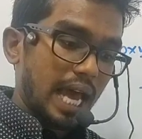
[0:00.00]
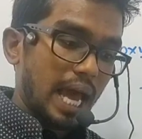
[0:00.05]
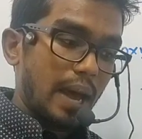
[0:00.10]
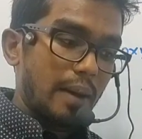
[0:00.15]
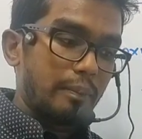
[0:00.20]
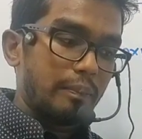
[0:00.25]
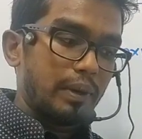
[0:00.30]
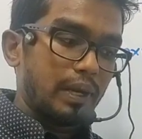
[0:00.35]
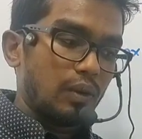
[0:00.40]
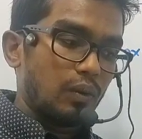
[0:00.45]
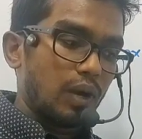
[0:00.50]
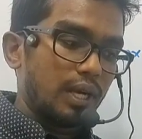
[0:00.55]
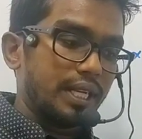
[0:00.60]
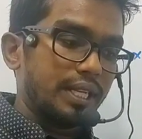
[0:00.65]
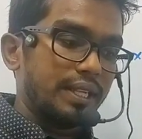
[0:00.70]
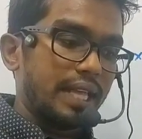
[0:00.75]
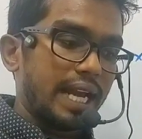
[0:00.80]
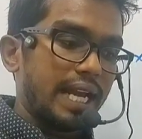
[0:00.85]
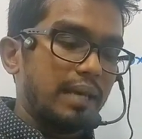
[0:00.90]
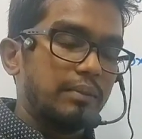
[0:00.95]
apple. What
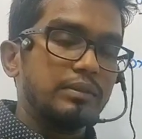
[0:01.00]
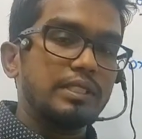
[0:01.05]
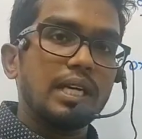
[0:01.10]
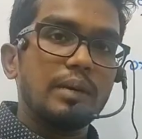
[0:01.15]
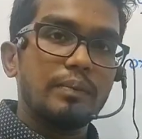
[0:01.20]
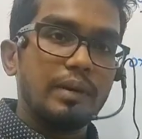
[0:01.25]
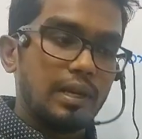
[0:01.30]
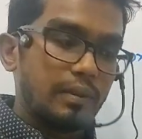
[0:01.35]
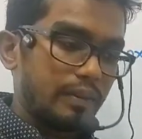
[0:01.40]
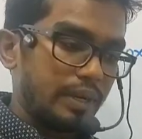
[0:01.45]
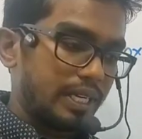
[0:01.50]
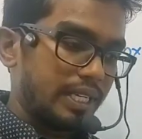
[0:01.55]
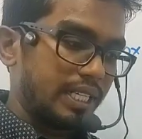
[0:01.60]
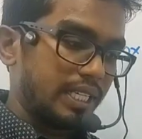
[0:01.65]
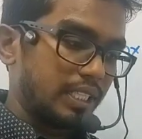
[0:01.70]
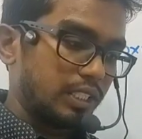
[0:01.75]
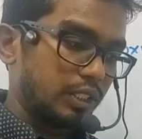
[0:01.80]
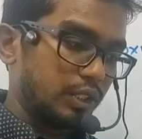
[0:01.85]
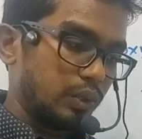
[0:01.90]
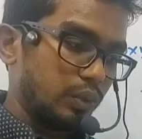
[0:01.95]
is Adam's apple, my
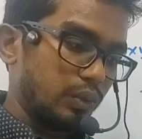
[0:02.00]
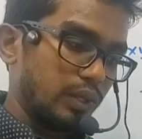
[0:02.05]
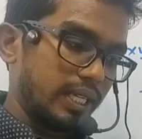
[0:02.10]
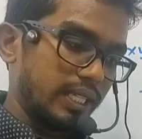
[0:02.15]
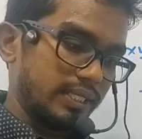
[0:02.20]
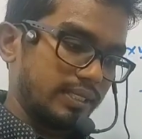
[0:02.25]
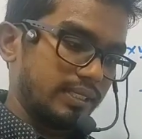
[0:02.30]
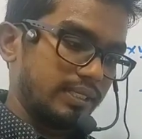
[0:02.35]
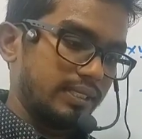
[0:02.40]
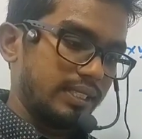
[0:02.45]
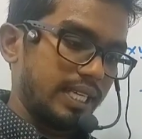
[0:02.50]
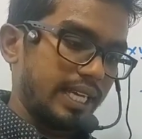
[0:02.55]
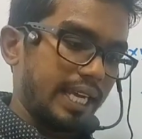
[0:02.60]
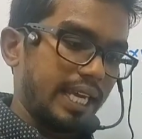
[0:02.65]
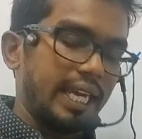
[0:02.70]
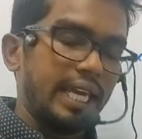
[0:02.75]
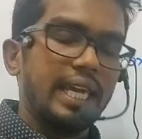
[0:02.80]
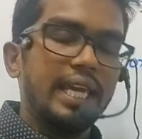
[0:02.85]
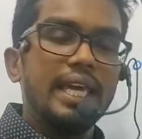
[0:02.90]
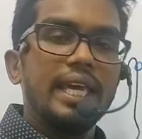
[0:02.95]
dear students?
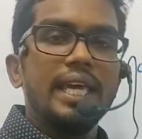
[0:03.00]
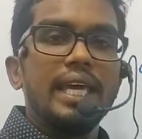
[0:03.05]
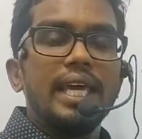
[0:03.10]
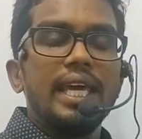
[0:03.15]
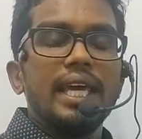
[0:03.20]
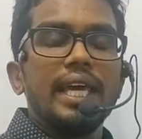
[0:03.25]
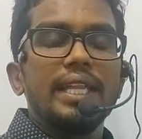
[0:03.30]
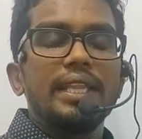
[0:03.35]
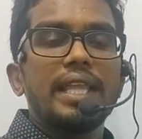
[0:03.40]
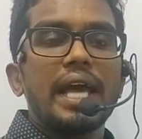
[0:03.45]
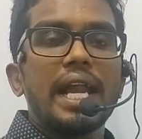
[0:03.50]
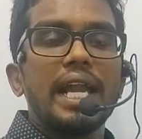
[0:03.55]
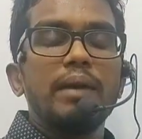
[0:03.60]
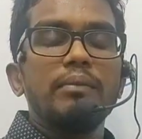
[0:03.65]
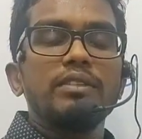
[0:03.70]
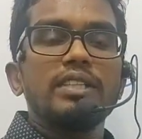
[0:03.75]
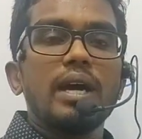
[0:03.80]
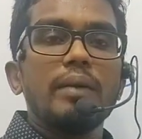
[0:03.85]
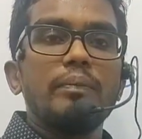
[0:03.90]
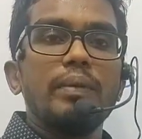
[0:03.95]
See, the
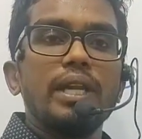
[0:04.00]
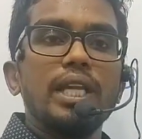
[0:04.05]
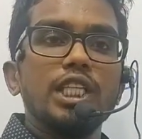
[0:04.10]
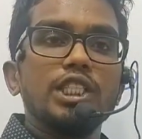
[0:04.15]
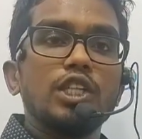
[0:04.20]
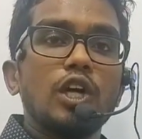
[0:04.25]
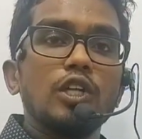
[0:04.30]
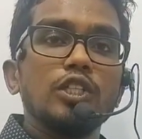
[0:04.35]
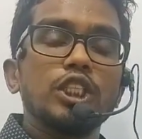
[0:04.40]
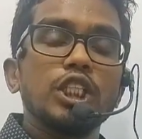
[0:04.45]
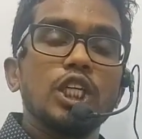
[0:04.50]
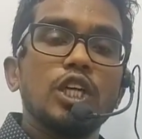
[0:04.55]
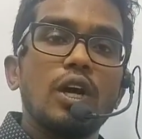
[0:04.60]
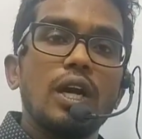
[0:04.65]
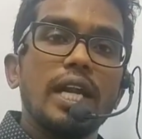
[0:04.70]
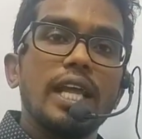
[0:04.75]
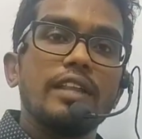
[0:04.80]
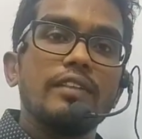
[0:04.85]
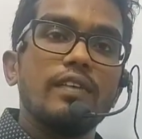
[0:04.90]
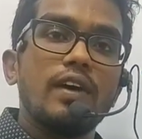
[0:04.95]
Adam's apple is also
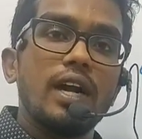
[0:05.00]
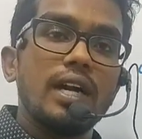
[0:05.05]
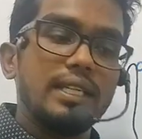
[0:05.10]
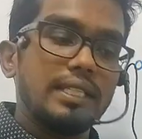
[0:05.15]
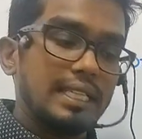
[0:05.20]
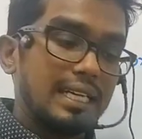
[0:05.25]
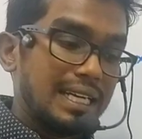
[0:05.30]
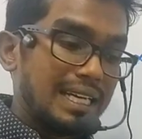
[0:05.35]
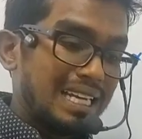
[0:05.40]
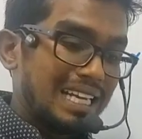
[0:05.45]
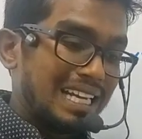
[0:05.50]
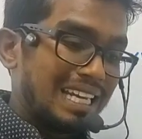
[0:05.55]
called as what?